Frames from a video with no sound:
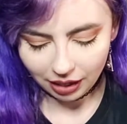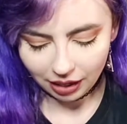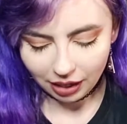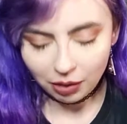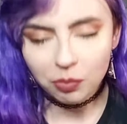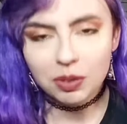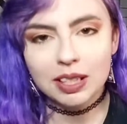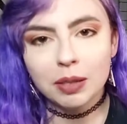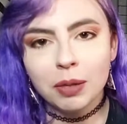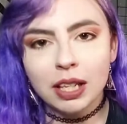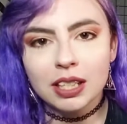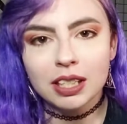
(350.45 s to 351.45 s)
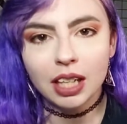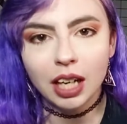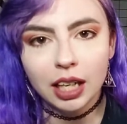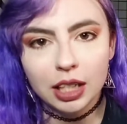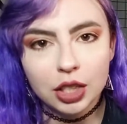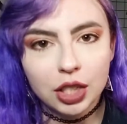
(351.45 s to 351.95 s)
it was the best
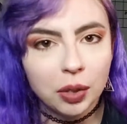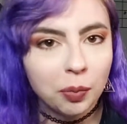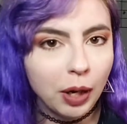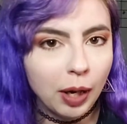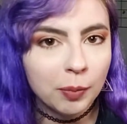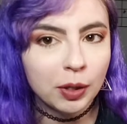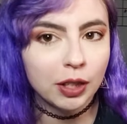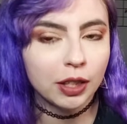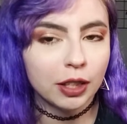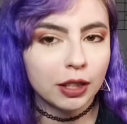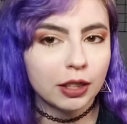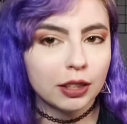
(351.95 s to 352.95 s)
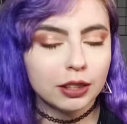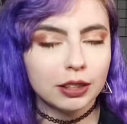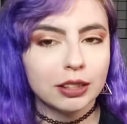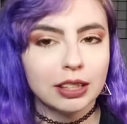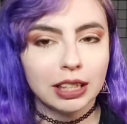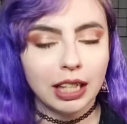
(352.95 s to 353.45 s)
eyeshadow primer
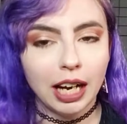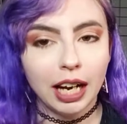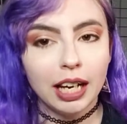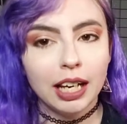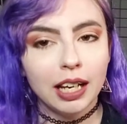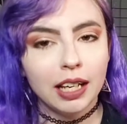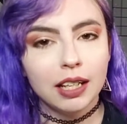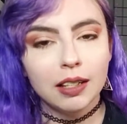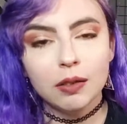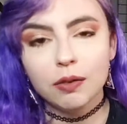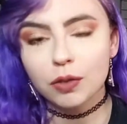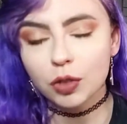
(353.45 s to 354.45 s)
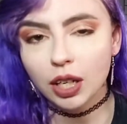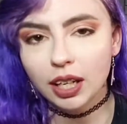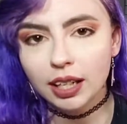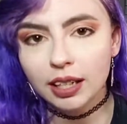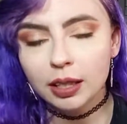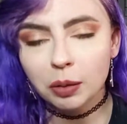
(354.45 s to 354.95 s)
that I have
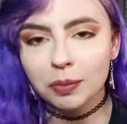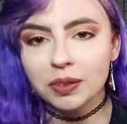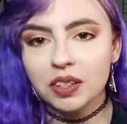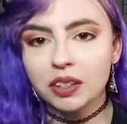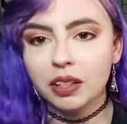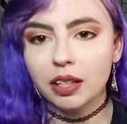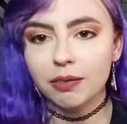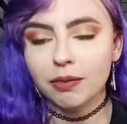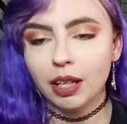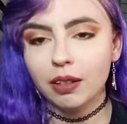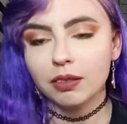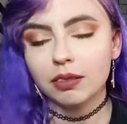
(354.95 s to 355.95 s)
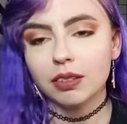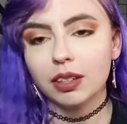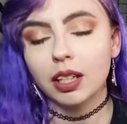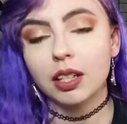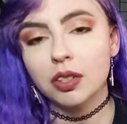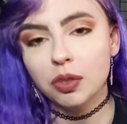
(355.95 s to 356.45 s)
tried up until I found
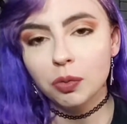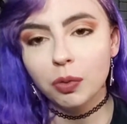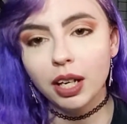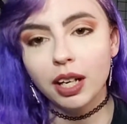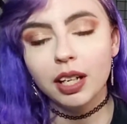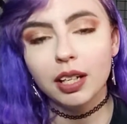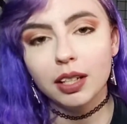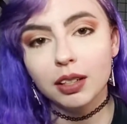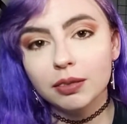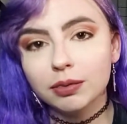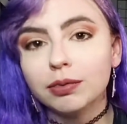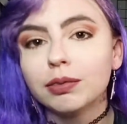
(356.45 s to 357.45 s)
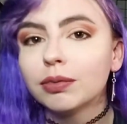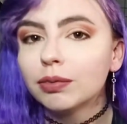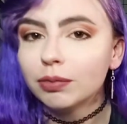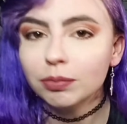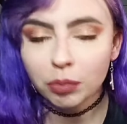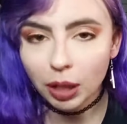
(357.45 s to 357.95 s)
a new way of
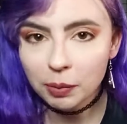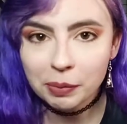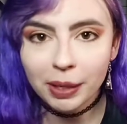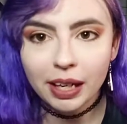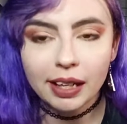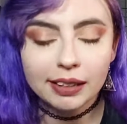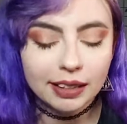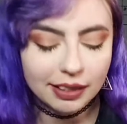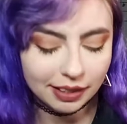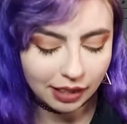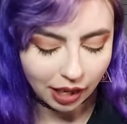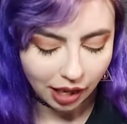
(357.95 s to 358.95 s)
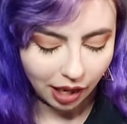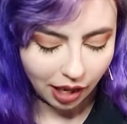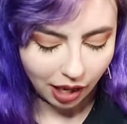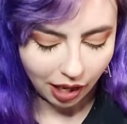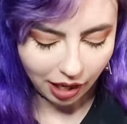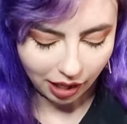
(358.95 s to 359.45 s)
priming my eyelids.
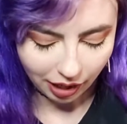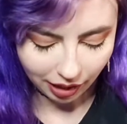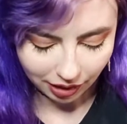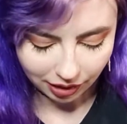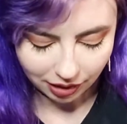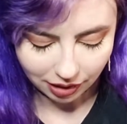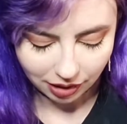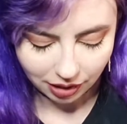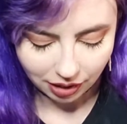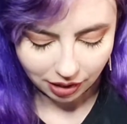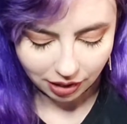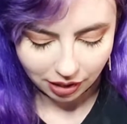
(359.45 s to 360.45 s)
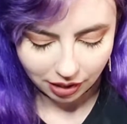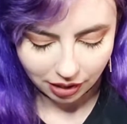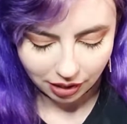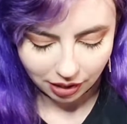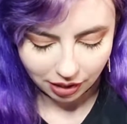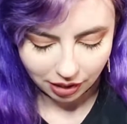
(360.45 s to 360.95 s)
And
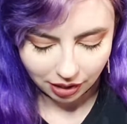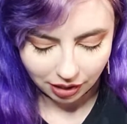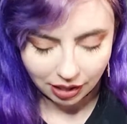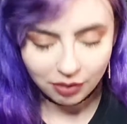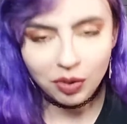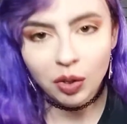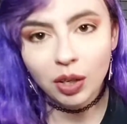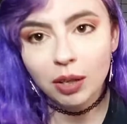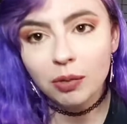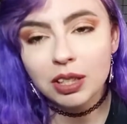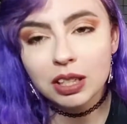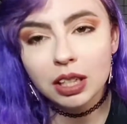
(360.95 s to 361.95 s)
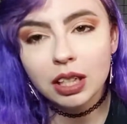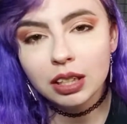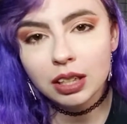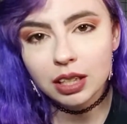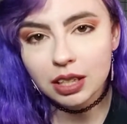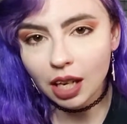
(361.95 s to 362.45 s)
even though I was slightly
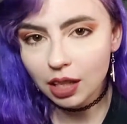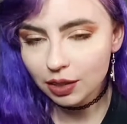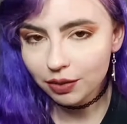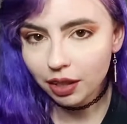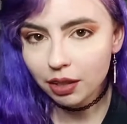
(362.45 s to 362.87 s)
dissatisfied